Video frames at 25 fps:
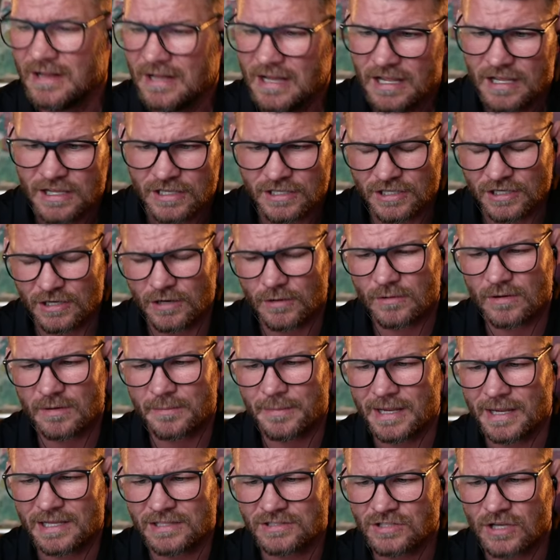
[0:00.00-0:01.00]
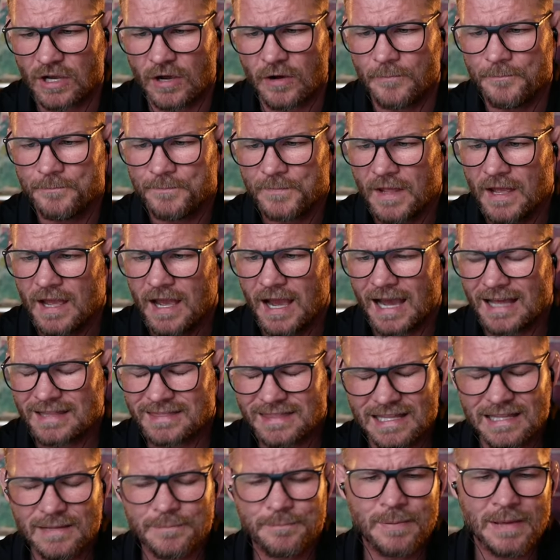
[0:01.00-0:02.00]
You know what I mean? So I
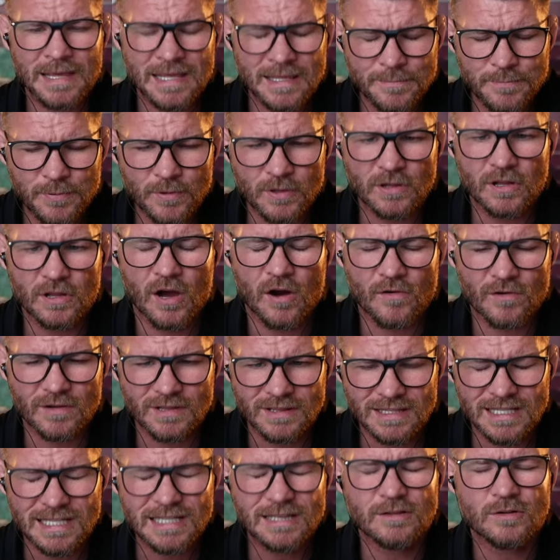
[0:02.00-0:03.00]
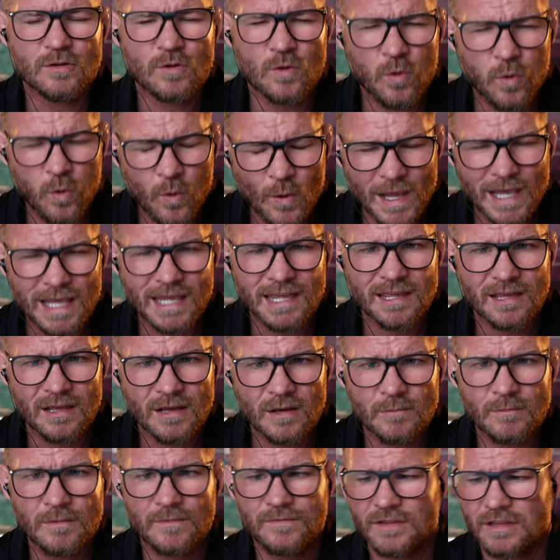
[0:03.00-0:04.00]
think people are a little quick
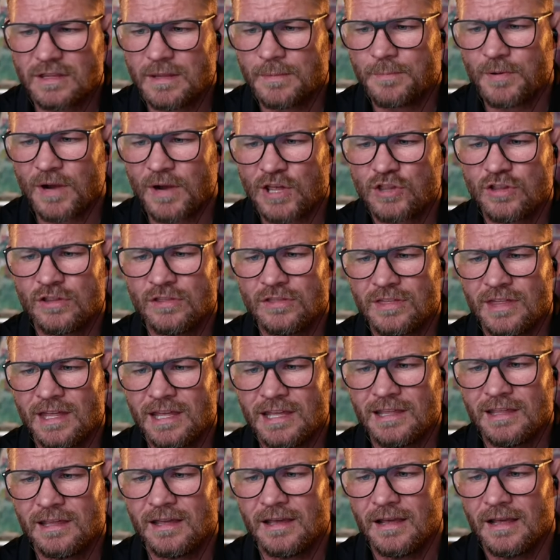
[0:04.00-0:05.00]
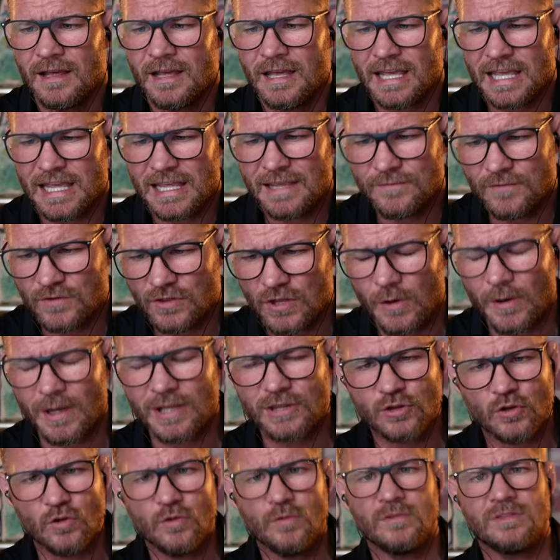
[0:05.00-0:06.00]
with the depression thing, even though I
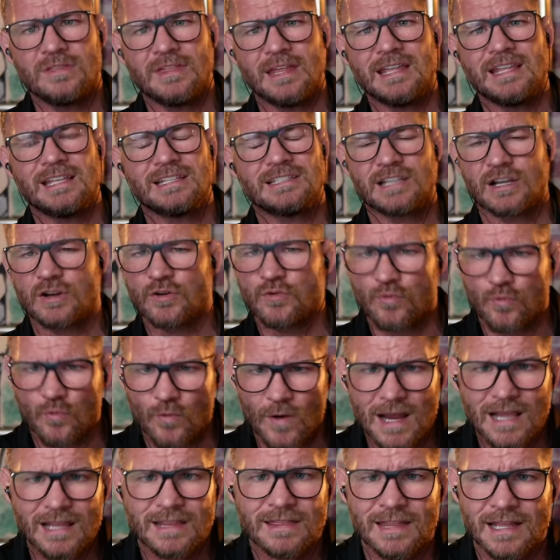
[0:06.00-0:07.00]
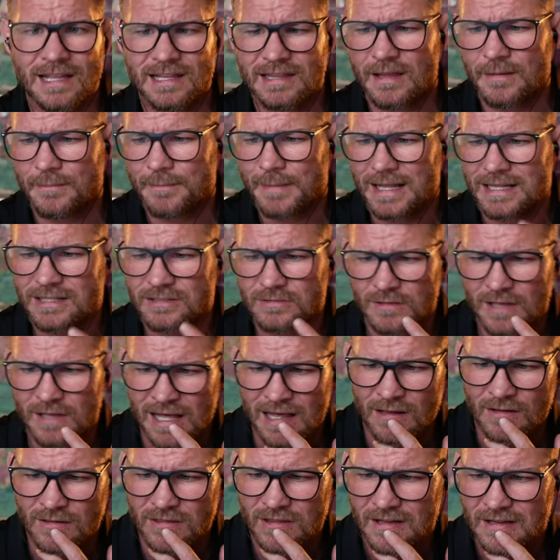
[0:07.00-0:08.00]
do think it's a great thing that mental
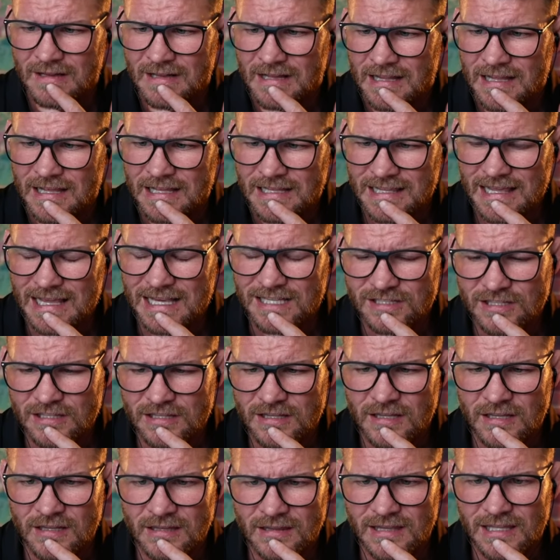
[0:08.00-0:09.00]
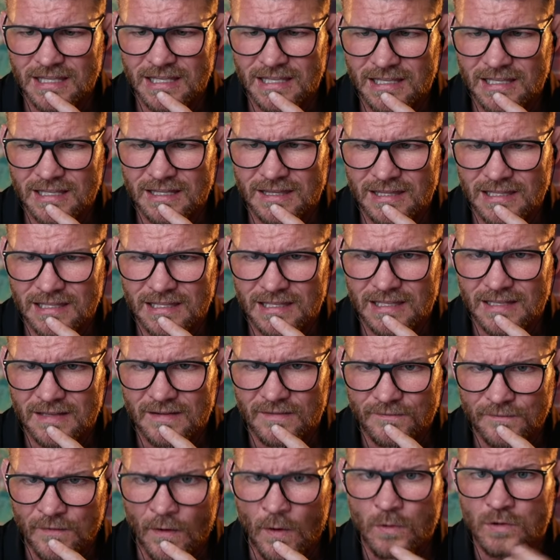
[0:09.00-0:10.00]
health gets the, the, the
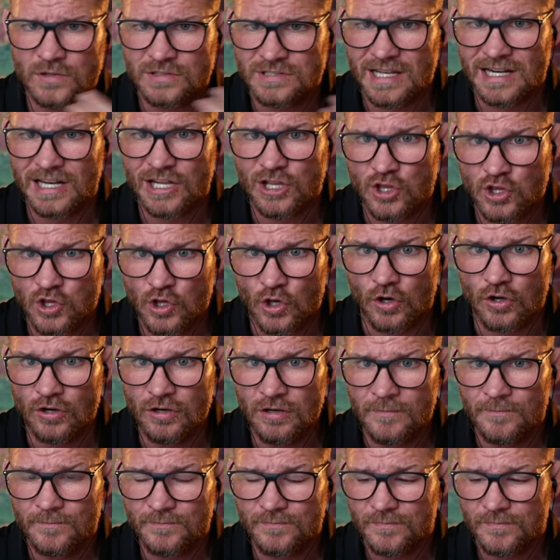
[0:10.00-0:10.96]
focus that it should.